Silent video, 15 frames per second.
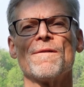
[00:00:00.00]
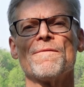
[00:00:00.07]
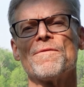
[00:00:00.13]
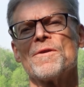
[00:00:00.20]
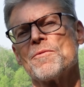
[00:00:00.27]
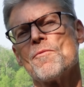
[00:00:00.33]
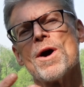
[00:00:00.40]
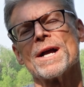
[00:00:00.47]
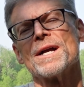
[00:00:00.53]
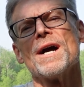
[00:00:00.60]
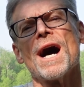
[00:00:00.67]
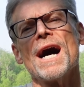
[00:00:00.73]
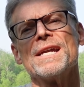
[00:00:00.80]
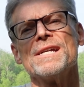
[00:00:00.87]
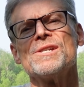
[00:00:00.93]
for what
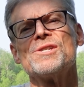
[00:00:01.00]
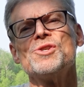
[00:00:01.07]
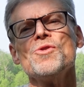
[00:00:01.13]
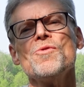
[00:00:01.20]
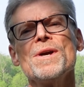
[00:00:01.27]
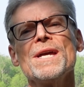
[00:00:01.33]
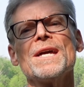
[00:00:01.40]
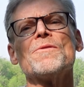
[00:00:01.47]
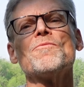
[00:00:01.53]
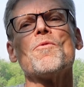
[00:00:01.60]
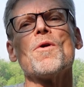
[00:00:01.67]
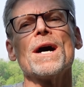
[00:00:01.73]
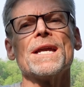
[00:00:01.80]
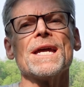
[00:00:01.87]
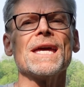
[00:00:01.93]
God is doing and
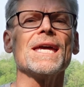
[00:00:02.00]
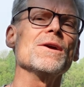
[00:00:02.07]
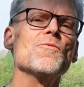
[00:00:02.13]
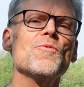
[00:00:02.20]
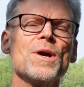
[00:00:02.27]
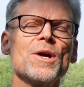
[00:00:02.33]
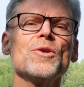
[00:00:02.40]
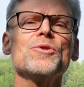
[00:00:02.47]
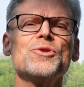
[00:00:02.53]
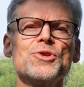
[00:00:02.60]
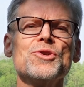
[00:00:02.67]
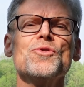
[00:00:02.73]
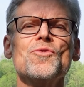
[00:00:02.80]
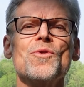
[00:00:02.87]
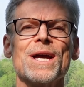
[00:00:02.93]
what He will
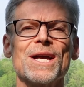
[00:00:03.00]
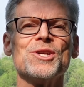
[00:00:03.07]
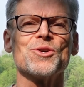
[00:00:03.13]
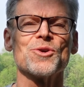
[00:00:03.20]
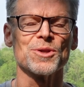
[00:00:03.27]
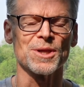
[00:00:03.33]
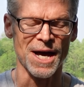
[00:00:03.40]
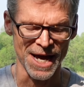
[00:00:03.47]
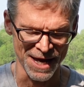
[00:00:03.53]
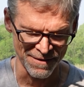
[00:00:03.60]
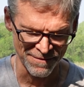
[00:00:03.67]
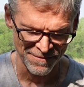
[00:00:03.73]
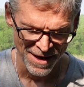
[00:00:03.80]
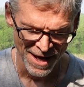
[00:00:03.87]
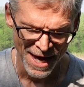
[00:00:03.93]
do in your
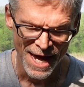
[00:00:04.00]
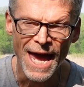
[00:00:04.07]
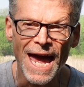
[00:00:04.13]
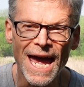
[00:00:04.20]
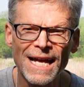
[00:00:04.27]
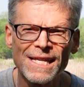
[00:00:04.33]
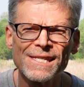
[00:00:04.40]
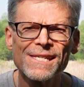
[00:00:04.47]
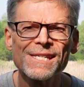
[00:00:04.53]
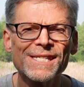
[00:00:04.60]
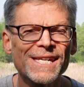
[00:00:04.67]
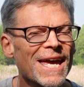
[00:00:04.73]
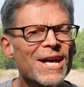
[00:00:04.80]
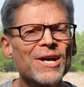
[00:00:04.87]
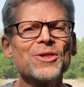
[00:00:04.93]
life, and
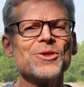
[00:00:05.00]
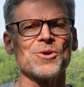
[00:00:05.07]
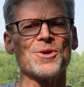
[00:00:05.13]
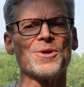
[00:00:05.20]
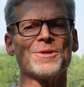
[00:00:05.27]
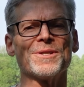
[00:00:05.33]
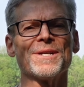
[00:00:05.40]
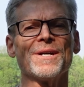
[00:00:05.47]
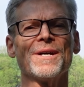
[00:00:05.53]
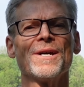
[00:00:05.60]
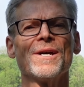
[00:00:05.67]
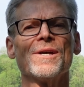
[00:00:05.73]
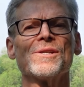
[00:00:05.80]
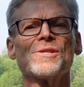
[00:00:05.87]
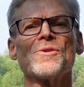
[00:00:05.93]
stay alert
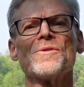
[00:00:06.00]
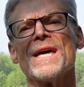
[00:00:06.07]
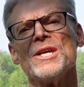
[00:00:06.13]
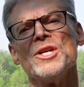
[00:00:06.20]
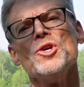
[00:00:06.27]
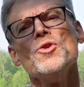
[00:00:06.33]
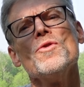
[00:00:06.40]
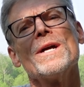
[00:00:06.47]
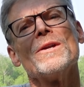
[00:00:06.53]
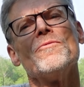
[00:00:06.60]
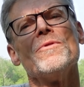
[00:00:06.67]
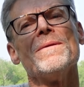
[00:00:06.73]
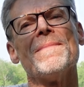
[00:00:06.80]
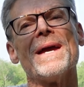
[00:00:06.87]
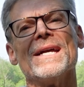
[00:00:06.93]
so that you can
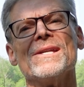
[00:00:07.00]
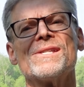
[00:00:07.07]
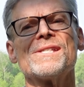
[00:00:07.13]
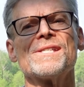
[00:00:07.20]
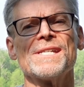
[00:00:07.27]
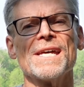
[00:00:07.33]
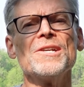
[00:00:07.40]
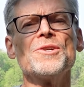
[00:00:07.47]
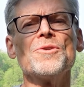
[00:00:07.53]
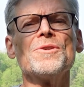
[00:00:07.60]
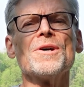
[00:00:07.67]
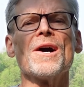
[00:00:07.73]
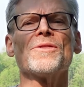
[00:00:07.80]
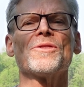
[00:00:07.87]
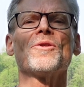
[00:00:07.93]
remain
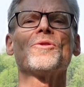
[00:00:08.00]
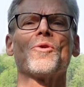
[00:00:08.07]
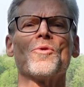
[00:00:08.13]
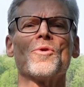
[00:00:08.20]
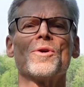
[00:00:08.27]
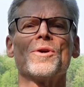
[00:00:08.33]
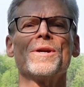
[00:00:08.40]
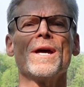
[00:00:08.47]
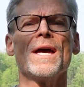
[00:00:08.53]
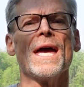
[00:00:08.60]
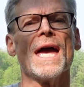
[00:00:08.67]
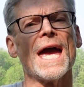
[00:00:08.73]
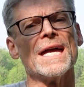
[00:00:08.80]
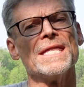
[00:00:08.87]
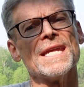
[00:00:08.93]
centered on the Lord
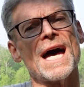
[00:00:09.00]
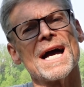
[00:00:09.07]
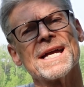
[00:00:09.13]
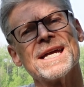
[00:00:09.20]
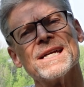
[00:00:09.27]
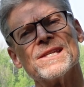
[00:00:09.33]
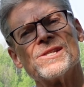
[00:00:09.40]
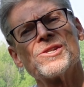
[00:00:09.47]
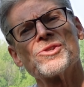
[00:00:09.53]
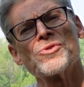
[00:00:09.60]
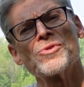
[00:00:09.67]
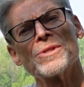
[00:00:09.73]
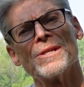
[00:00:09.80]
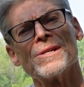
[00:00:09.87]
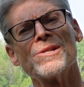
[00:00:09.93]
and not get
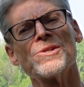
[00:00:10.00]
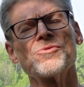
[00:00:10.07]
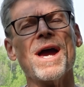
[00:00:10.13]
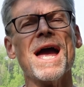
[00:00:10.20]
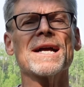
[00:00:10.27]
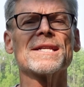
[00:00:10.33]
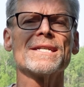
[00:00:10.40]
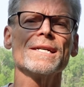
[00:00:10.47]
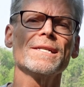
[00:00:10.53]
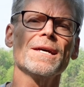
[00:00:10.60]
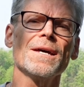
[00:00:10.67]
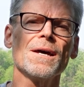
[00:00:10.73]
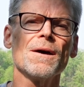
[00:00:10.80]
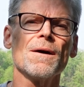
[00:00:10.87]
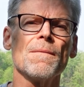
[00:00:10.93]
distracted
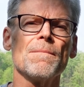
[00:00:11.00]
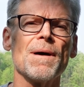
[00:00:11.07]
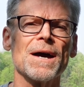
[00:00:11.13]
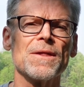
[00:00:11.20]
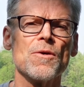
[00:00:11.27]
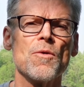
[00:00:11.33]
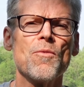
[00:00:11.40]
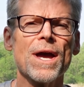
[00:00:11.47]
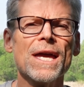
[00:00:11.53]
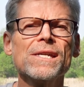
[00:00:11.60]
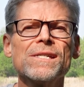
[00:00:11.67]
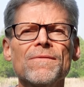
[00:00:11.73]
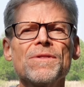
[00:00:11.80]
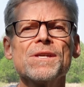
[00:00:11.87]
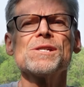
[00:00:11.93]
by the
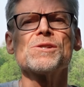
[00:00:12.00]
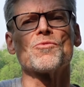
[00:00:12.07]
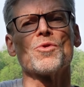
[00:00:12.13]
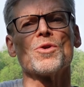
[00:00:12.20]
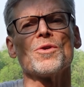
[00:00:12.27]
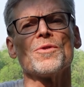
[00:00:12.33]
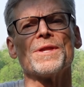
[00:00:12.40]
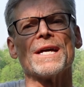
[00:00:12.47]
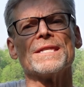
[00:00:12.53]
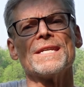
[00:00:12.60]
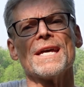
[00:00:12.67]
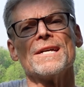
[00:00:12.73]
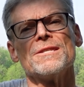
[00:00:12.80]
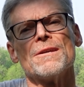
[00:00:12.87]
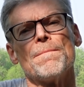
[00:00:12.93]
ways of this world that
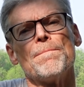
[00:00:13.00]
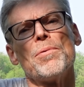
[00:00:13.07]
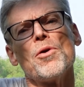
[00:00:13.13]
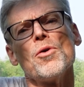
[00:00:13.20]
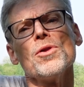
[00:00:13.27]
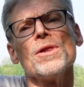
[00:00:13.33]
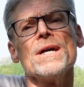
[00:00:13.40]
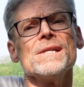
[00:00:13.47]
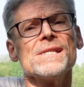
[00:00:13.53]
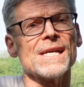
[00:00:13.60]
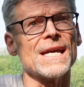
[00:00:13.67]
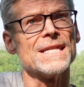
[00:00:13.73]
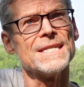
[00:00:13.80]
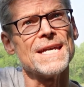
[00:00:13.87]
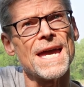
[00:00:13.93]
tend to pull us
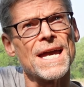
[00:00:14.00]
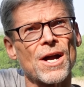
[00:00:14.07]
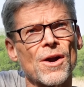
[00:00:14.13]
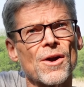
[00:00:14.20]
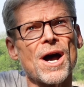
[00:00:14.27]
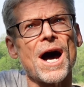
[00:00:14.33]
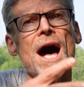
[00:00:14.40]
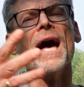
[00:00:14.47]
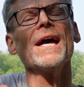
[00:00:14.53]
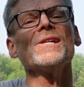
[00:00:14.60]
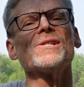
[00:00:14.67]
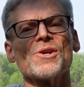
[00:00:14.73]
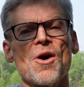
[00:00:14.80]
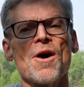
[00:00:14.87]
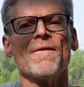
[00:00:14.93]
and take our
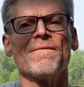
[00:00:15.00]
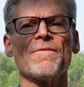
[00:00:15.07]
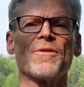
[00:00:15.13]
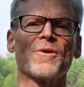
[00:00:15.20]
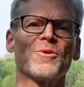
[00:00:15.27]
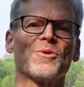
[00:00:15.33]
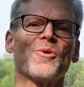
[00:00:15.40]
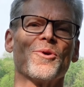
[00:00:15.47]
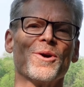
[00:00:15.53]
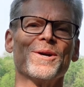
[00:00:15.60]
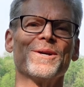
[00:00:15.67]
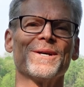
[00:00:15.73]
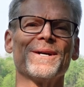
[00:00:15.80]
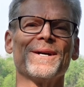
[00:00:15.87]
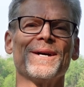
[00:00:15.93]
eyes off the Lord.